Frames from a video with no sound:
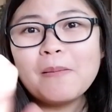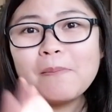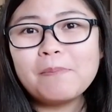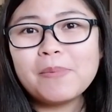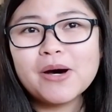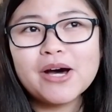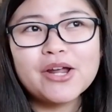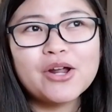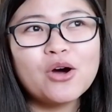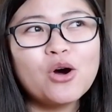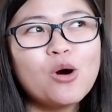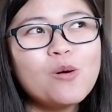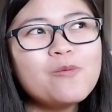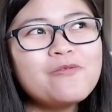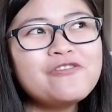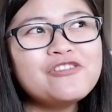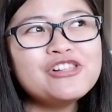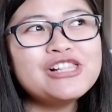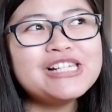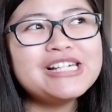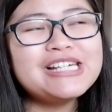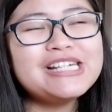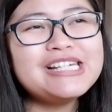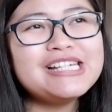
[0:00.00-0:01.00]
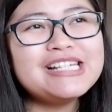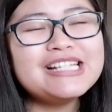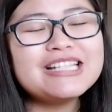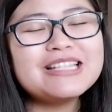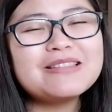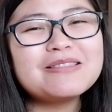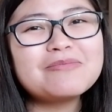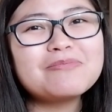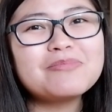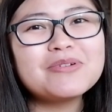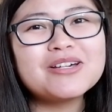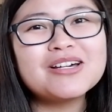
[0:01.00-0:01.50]
But hopefully
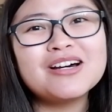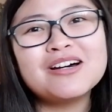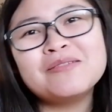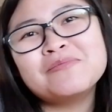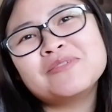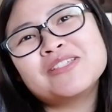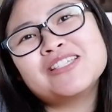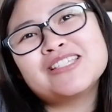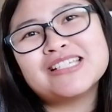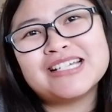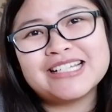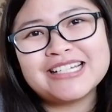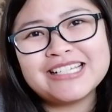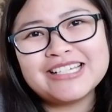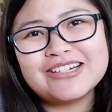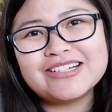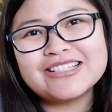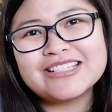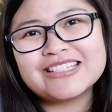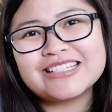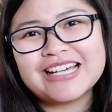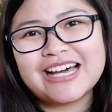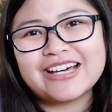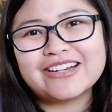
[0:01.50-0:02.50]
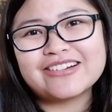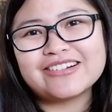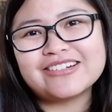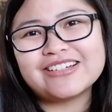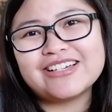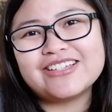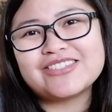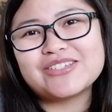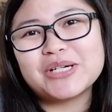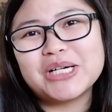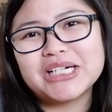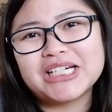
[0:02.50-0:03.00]
it becomes sunny on
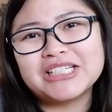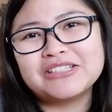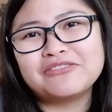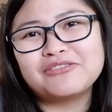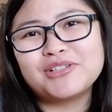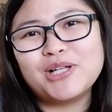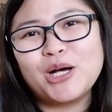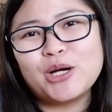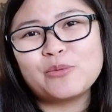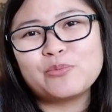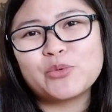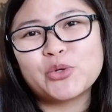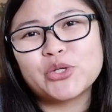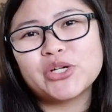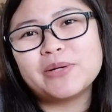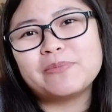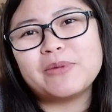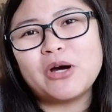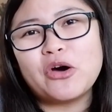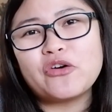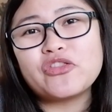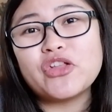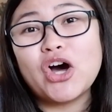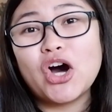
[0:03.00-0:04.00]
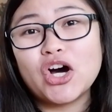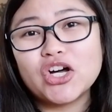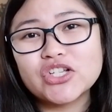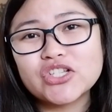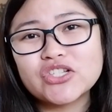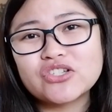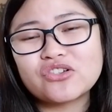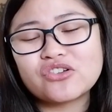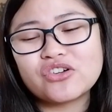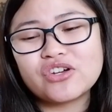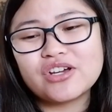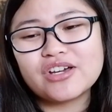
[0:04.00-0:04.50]
Saturday so I can vlog more about
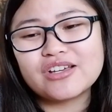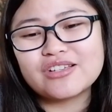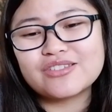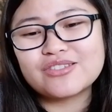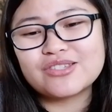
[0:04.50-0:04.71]
Austria.